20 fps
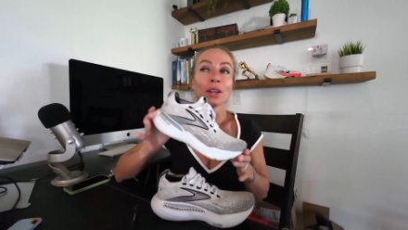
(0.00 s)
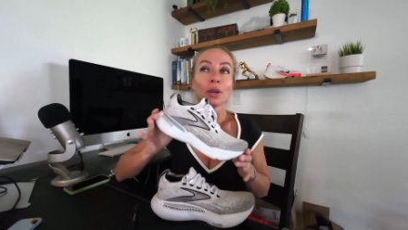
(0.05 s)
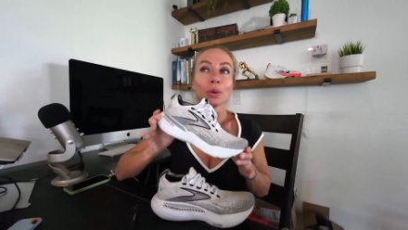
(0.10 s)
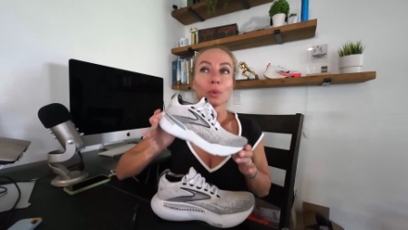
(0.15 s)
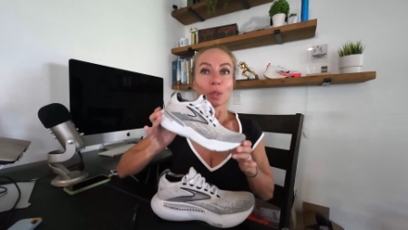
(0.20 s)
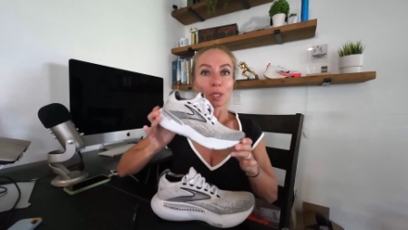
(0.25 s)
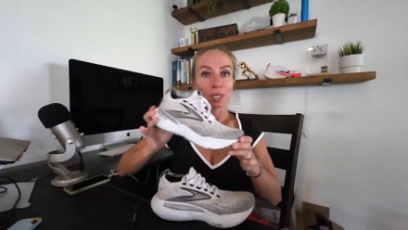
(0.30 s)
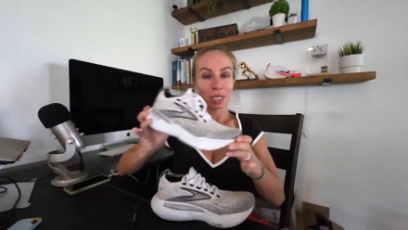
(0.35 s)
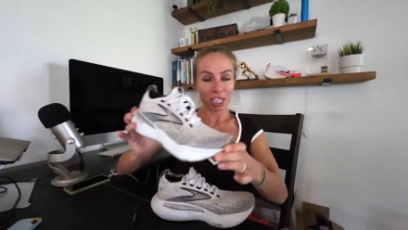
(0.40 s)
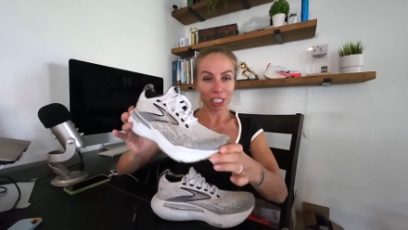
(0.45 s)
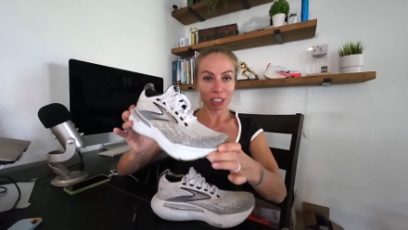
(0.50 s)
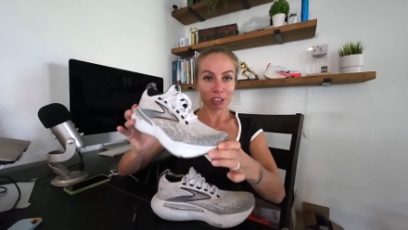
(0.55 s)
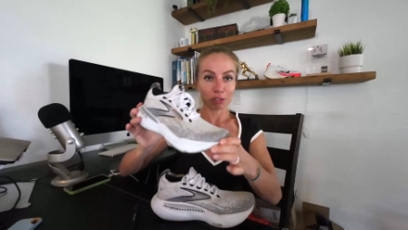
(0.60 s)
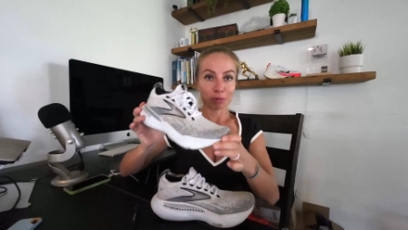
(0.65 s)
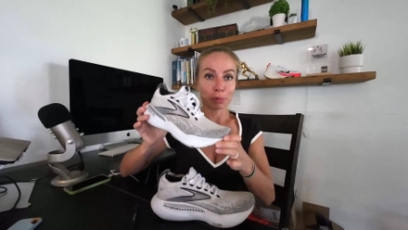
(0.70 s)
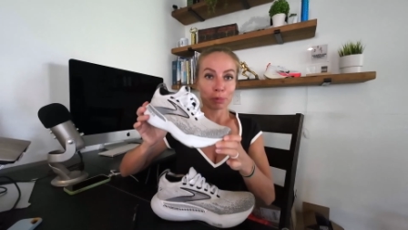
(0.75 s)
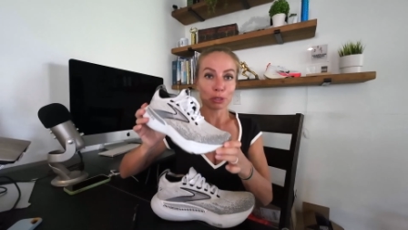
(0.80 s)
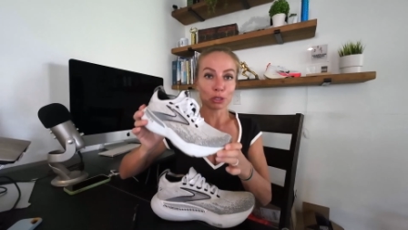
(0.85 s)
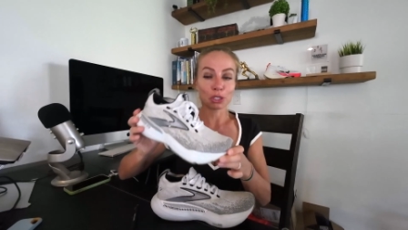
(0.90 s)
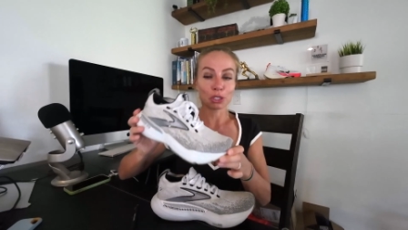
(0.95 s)
was kind
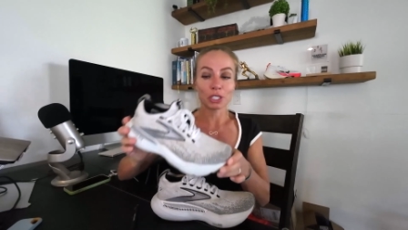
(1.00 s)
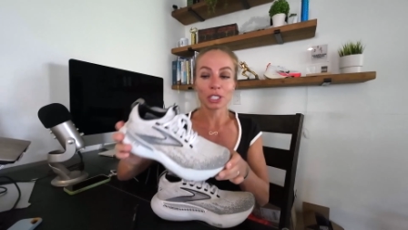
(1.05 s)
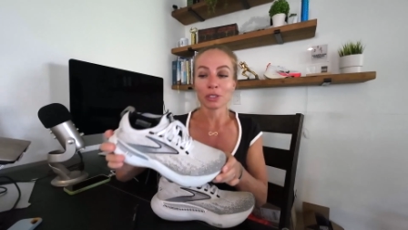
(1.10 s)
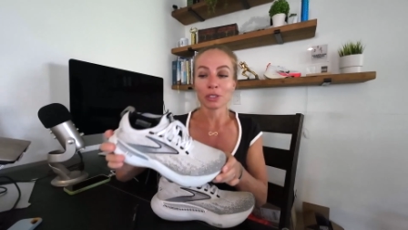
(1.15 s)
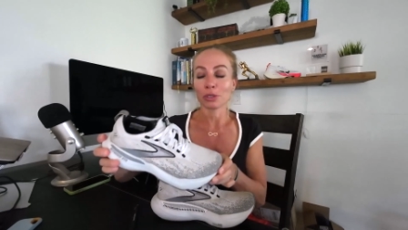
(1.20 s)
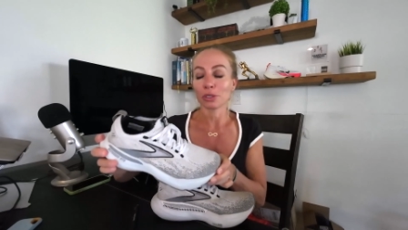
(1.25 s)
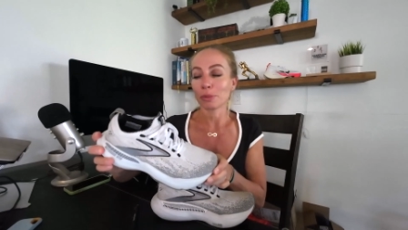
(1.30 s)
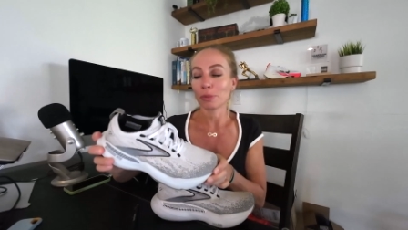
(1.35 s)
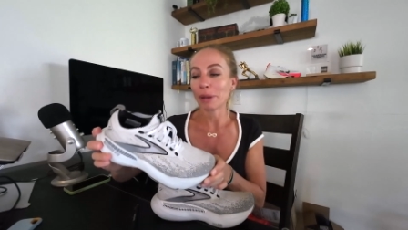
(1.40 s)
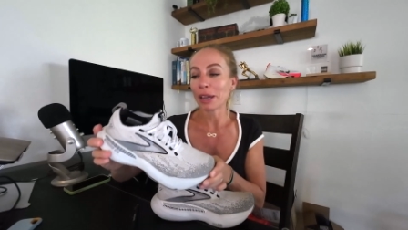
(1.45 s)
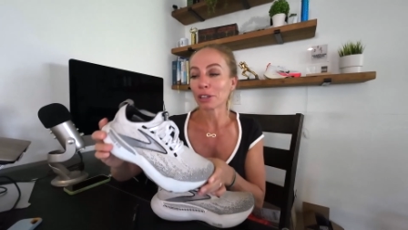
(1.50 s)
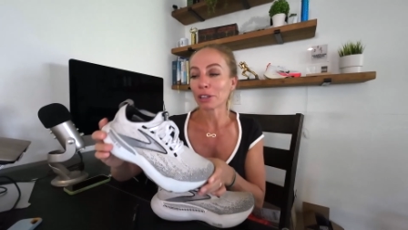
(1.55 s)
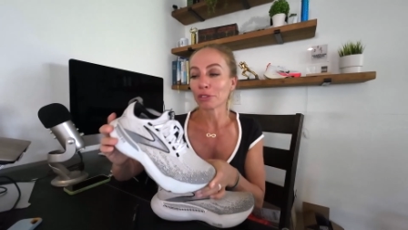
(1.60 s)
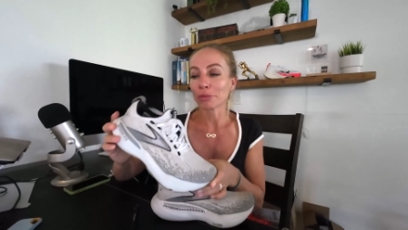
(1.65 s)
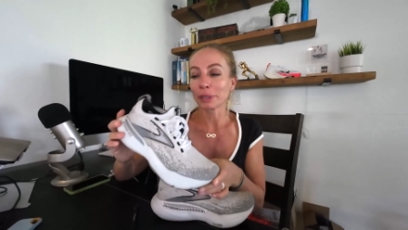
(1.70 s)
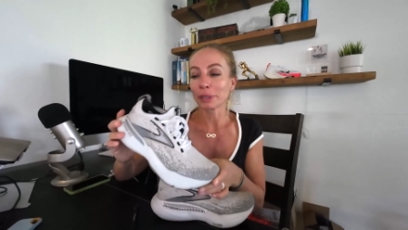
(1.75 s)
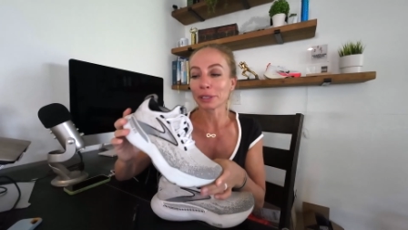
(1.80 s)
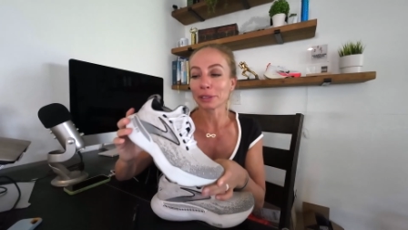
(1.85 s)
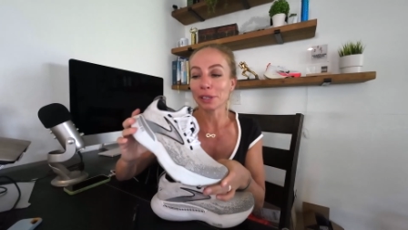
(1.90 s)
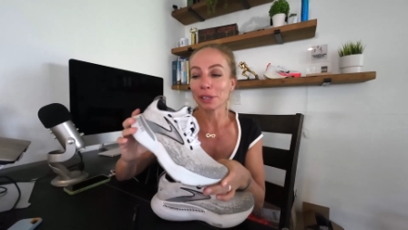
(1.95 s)
of pushed into the back of
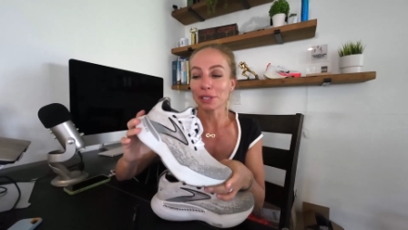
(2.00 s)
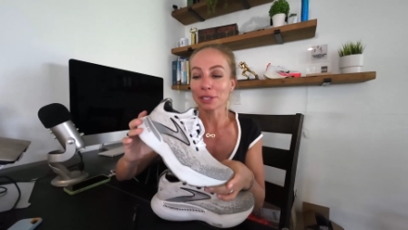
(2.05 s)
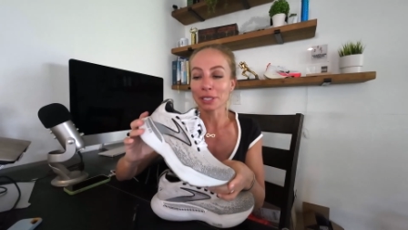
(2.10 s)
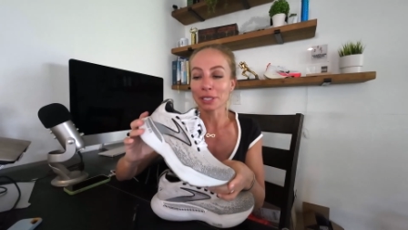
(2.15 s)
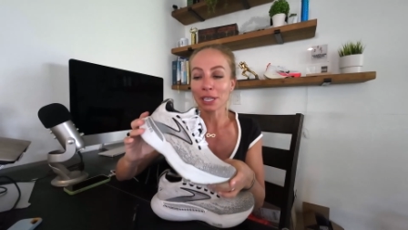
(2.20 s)
my closet.